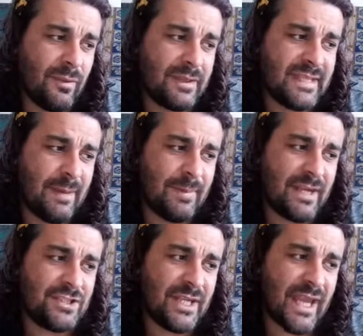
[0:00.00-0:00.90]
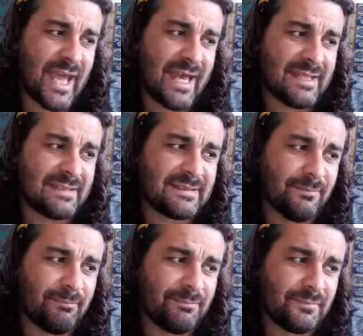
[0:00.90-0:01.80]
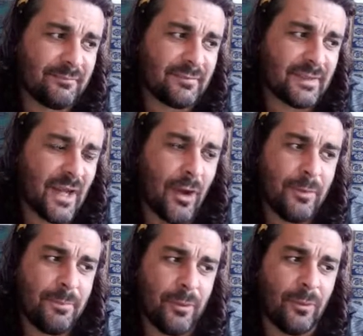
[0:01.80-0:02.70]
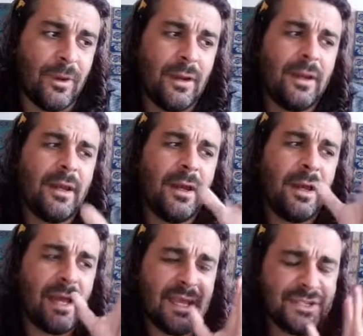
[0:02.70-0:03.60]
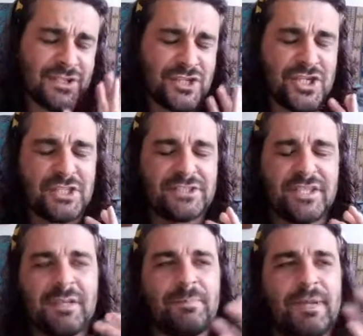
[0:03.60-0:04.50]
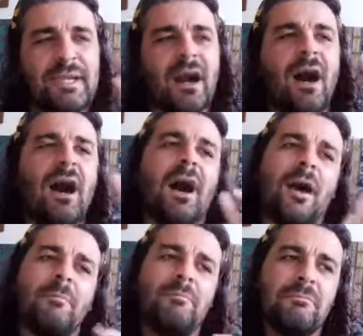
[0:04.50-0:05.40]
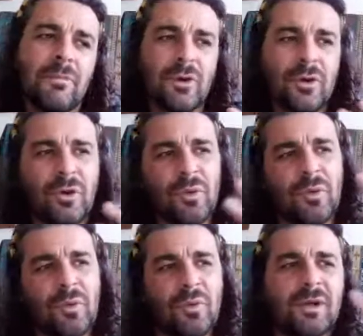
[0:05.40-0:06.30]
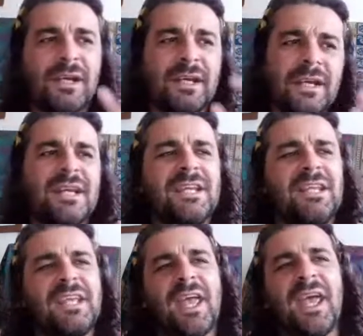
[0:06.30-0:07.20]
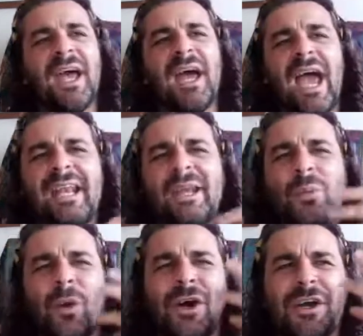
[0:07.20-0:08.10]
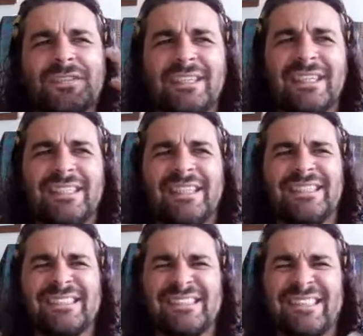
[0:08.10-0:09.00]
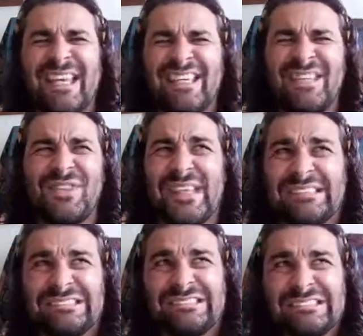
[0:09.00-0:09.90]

the same energy as opal. It's just gonna be calm, cool, yeah, any words that you need to say, and you think,